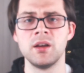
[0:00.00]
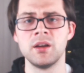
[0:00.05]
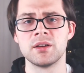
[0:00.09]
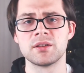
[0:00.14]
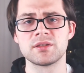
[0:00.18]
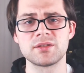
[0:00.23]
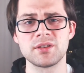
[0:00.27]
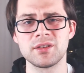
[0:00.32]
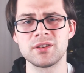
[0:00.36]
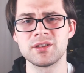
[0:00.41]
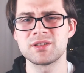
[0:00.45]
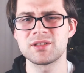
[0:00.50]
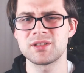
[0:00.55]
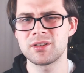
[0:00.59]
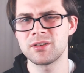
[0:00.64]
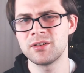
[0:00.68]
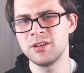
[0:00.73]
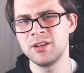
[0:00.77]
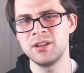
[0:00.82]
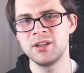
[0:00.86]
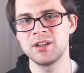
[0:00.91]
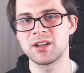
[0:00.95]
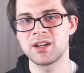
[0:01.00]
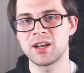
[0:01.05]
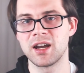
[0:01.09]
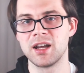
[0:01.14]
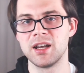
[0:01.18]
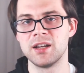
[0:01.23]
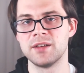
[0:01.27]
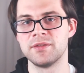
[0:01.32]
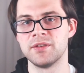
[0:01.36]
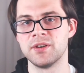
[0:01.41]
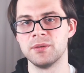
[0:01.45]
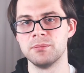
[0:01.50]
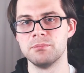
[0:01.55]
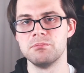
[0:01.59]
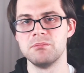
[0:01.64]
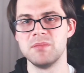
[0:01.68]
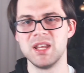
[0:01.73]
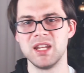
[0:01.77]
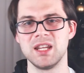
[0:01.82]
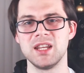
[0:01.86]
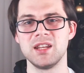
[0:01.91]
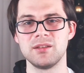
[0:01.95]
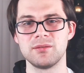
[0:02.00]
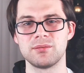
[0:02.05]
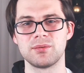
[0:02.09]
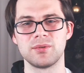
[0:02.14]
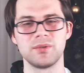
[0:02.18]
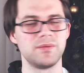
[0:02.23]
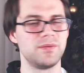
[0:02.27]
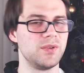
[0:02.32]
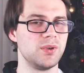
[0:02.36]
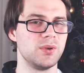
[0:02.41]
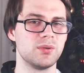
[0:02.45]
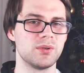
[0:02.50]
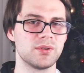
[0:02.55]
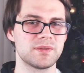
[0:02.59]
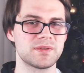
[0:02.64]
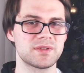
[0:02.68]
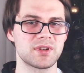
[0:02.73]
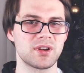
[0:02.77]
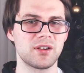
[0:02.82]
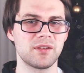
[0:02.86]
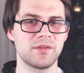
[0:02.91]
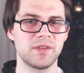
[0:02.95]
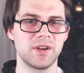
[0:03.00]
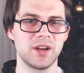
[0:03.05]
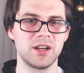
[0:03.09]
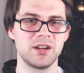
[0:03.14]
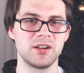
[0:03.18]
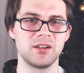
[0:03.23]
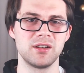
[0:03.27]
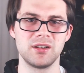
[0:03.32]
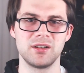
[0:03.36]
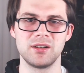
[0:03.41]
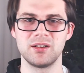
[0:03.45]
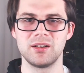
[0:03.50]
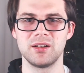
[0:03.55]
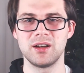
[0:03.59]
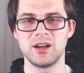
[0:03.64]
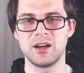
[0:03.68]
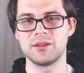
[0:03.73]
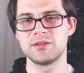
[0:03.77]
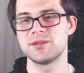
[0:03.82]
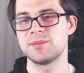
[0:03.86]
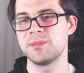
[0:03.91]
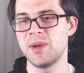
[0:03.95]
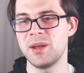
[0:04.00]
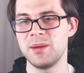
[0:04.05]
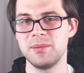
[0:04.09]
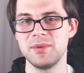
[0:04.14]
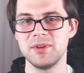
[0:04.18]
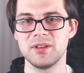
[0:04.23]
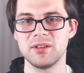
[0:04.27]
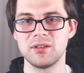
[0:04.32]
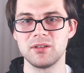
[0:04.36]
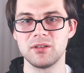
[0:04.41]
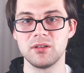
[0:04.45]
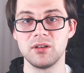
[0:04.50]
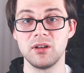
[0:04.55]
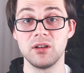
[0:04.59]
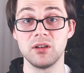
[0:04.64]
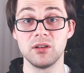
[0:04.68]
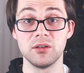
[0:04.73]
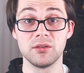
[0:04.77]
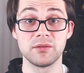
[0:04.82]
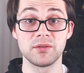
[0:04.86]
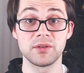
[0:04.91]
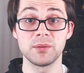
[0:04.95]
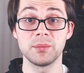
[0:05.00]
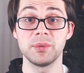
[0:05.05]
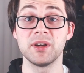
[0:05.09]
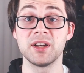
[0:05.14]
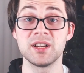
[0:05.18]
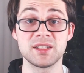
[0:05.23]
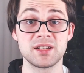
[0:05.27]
So this turned into kind of a mini review of Starfinder. I was maybe a little all over the place.